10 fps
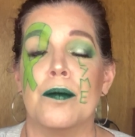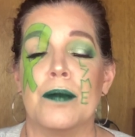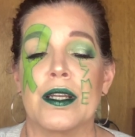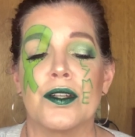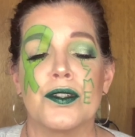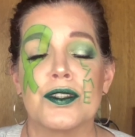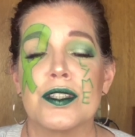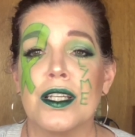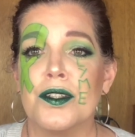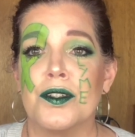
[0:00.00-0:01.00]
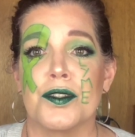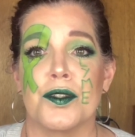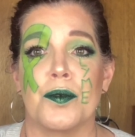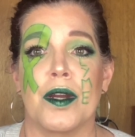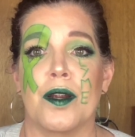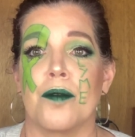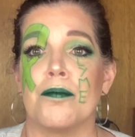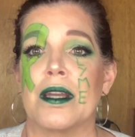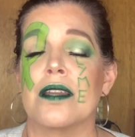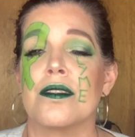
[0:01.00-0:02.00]
making your senators aware,
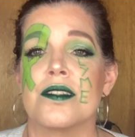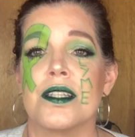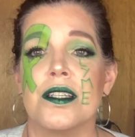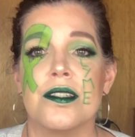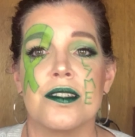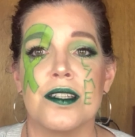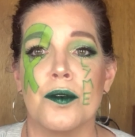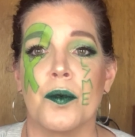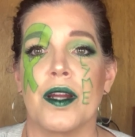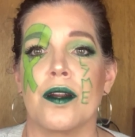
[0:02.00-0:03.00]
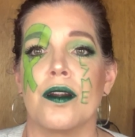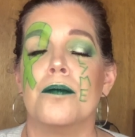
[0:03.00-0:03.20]
making the CDC aware,